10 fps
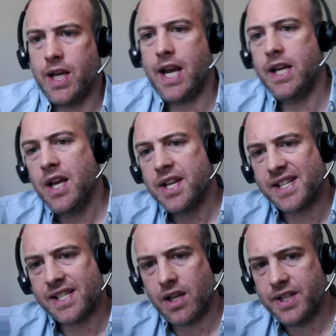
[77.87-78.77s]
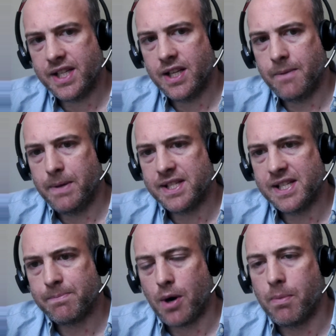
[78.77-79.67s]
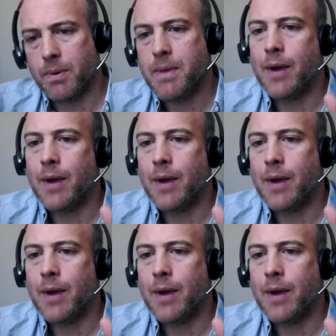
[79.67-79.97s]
Okay, starting at the business problem